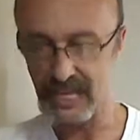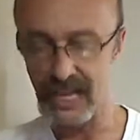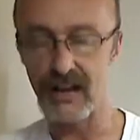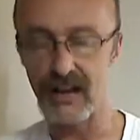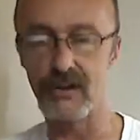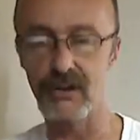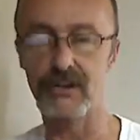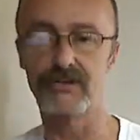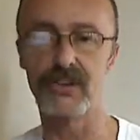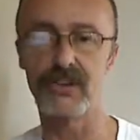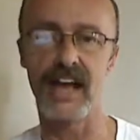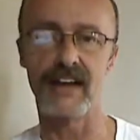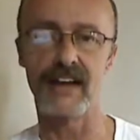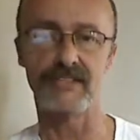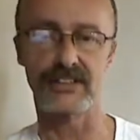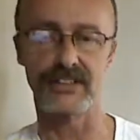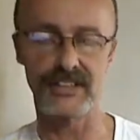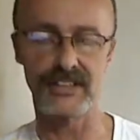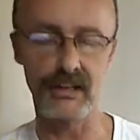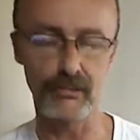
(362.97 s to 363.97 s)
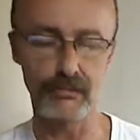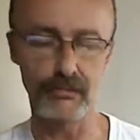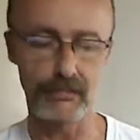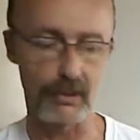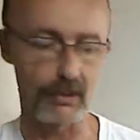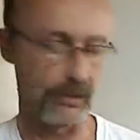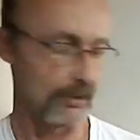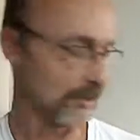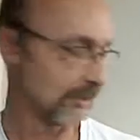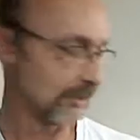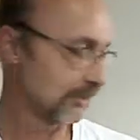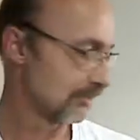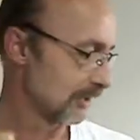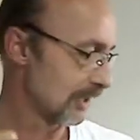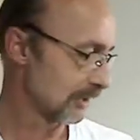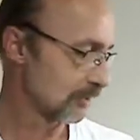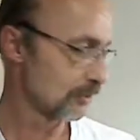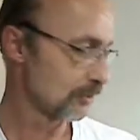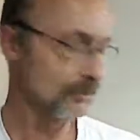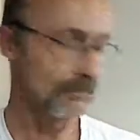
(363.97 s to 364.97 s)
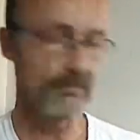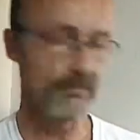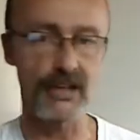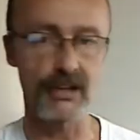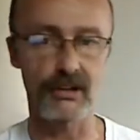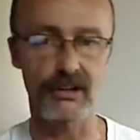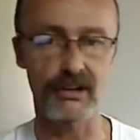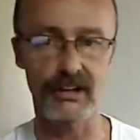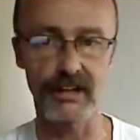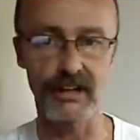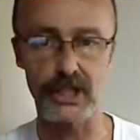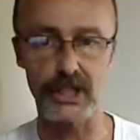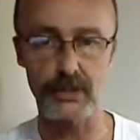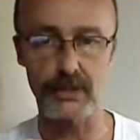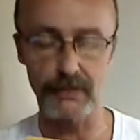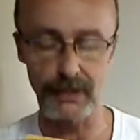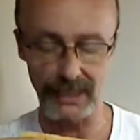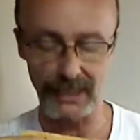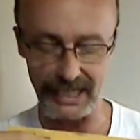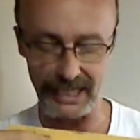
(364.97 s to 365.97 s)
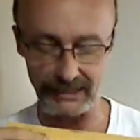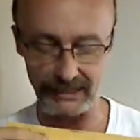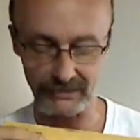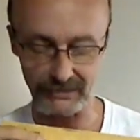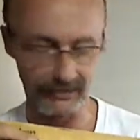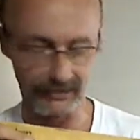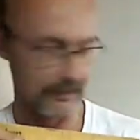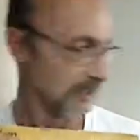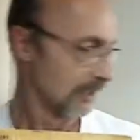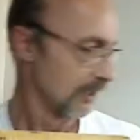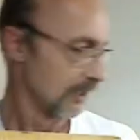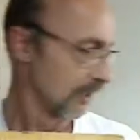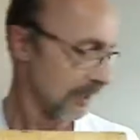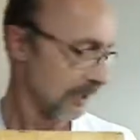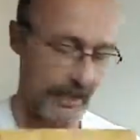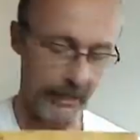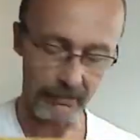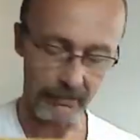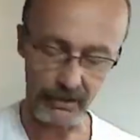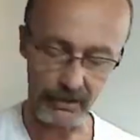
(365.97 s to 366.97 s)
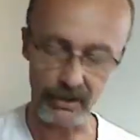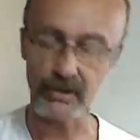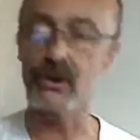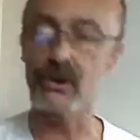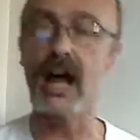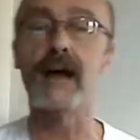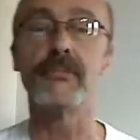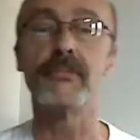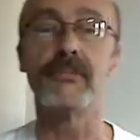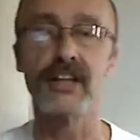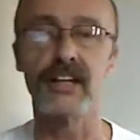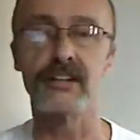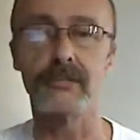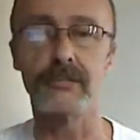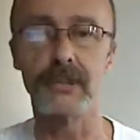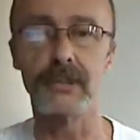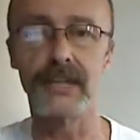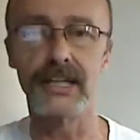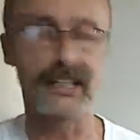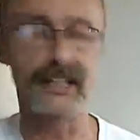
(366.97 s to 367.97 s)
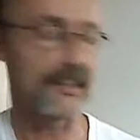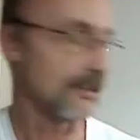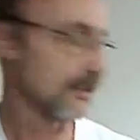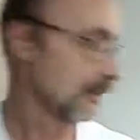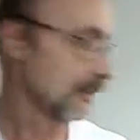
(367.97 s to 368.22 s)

now if you have a south pole and you've got 2 mirror image plates, and I'm going to grab the other plate